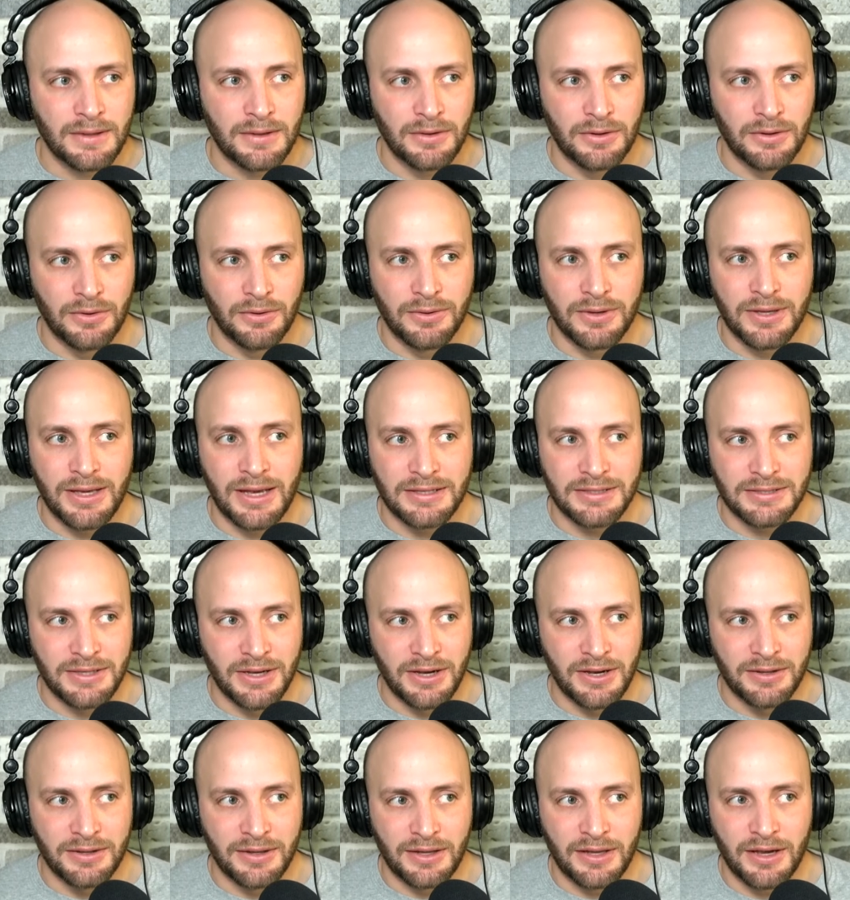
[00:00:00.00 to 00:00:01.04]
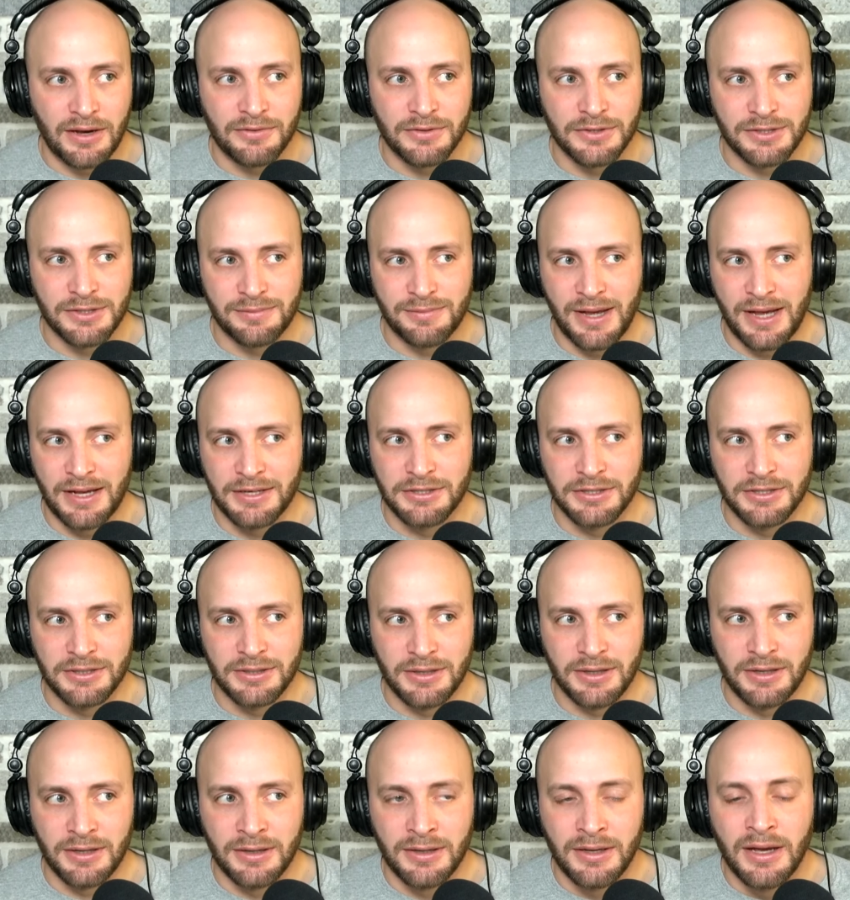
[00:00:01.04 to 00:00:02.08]
guest on that covers the Magic
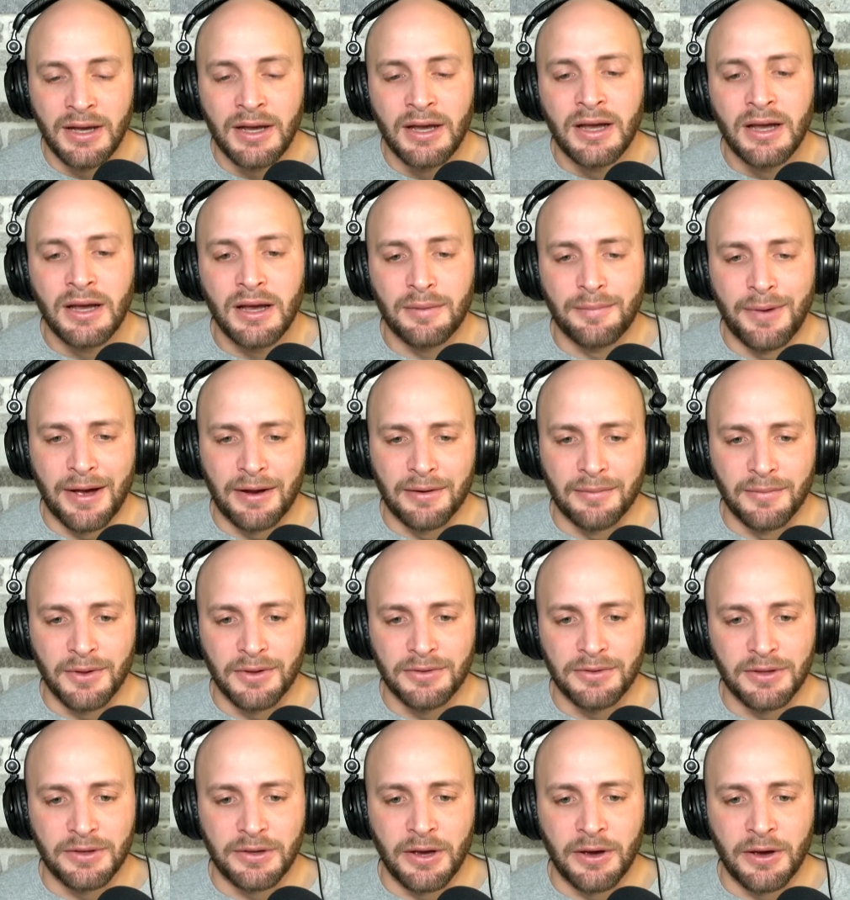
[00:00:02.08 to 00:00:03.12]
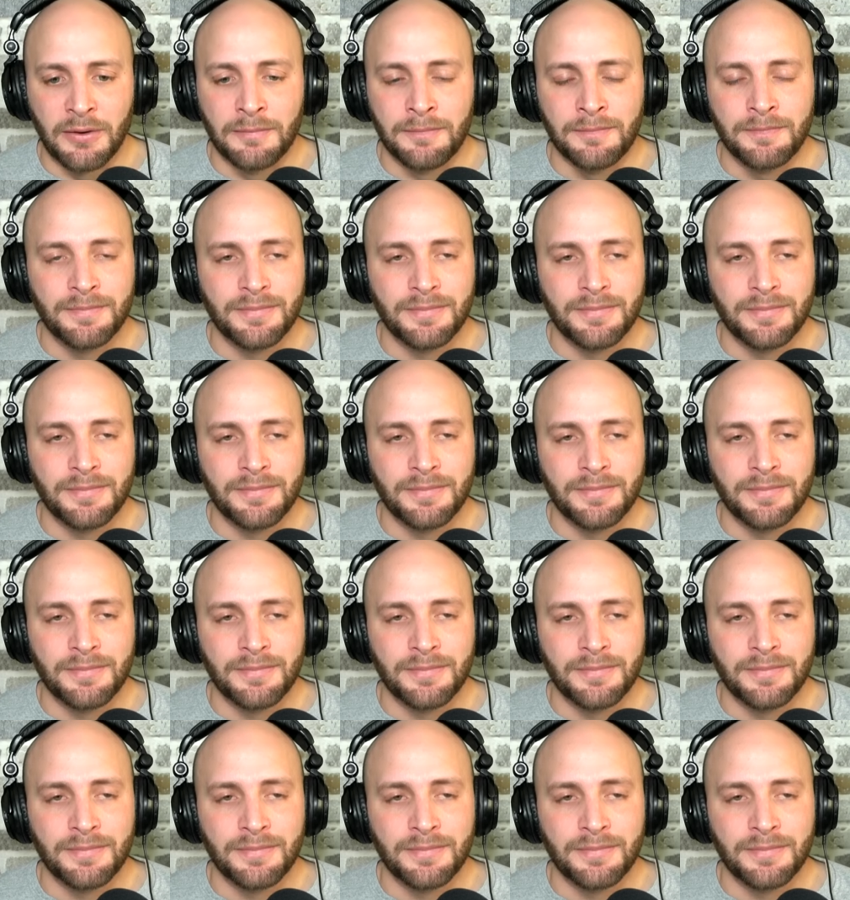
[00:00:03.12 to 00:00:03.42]
about a month ago,